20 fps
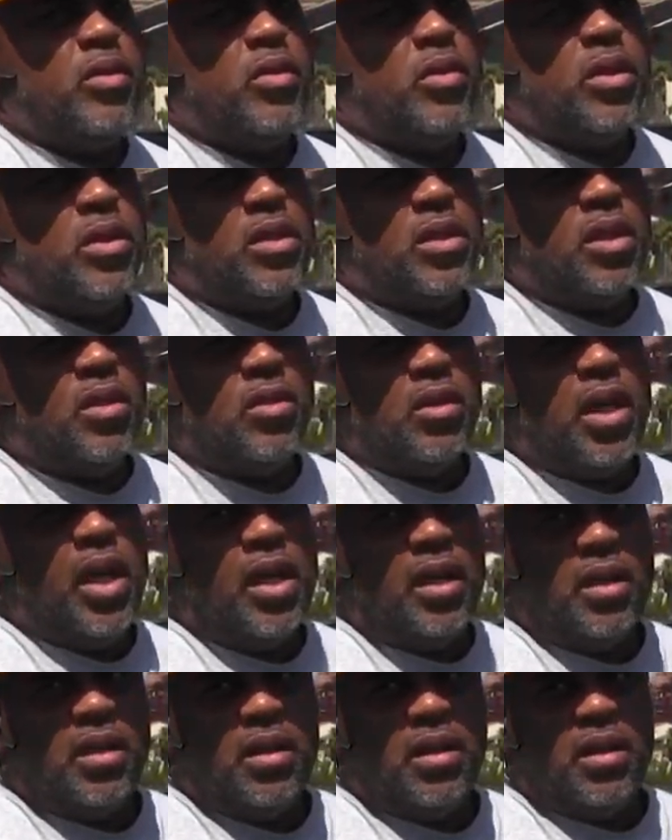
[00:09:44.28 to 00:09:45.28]
who instilled
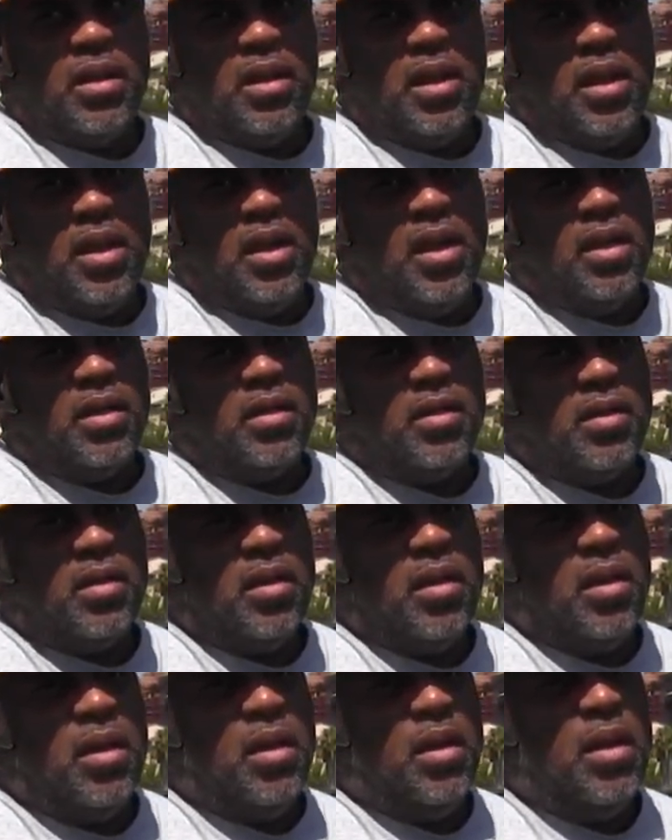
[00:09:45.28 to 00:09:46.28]
that in us,
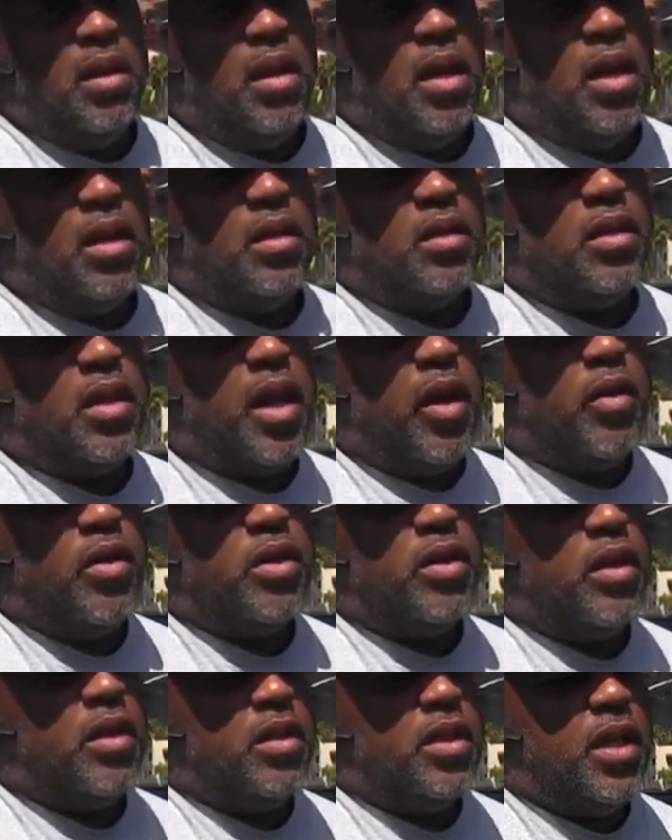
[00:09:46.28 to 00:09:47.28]
and it
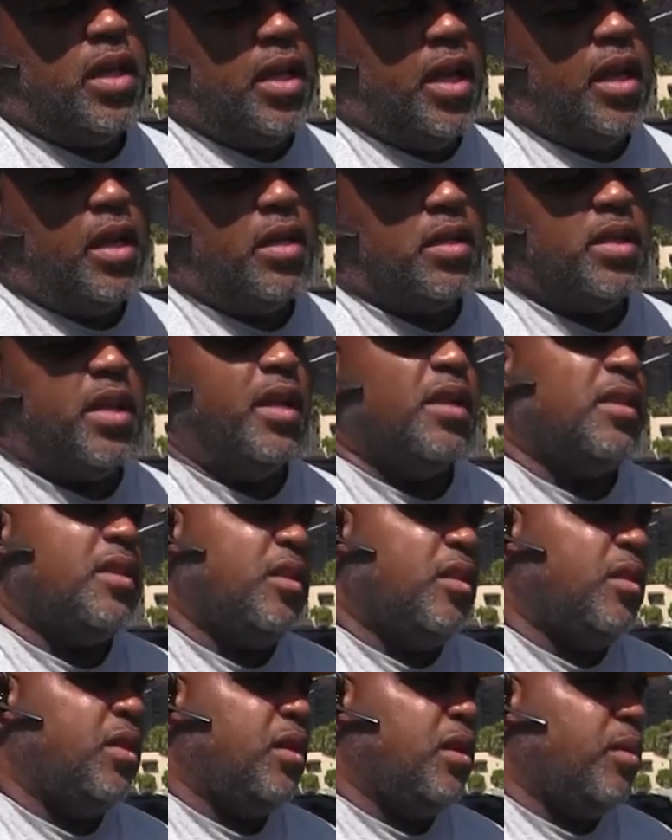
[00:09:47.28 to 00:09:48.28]
carries on today because I
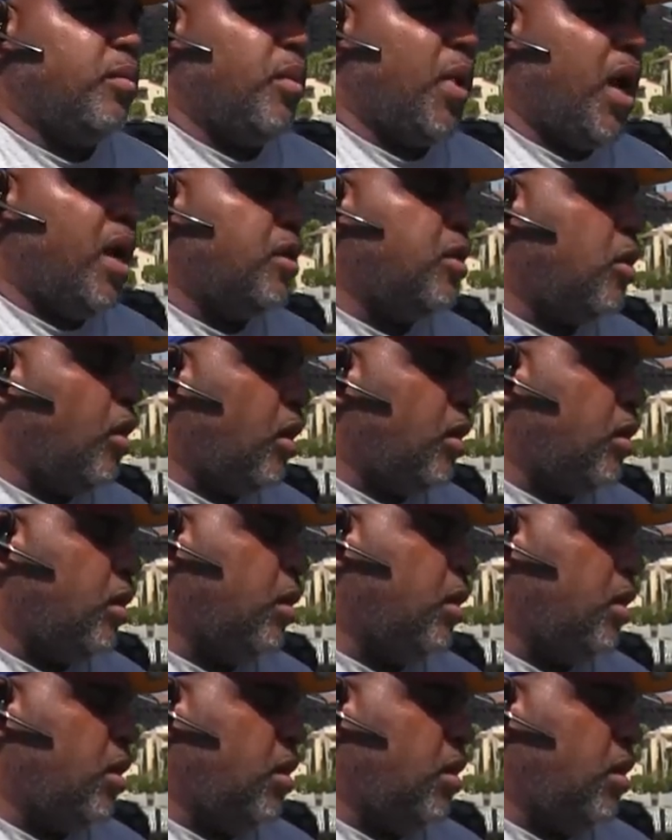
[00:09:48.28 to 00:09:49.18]
instilled it in my daughter,